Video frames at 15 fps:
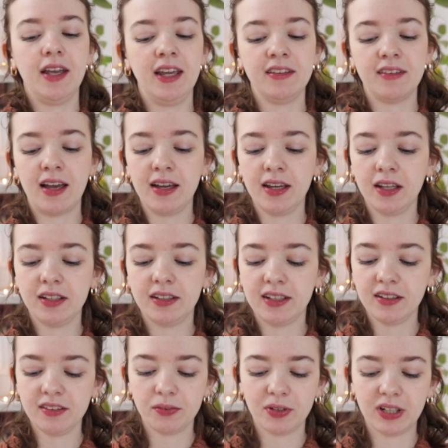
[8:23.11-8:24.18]
And I
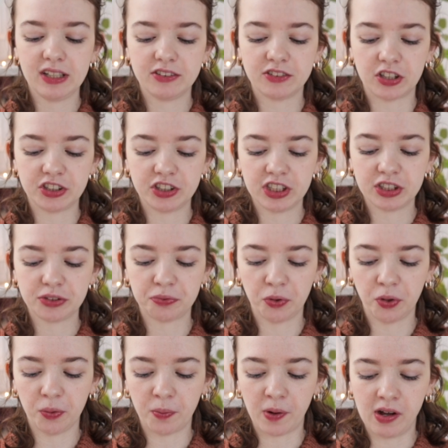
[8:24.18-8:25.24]
didn't really touch this for
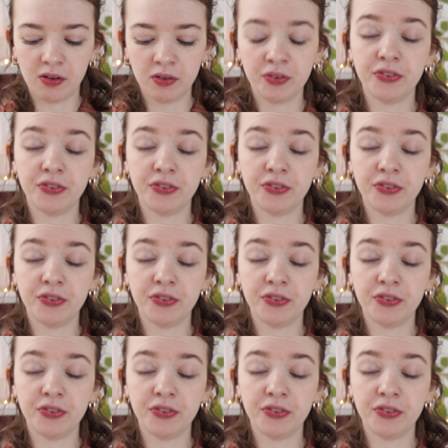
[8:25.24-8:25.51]
a while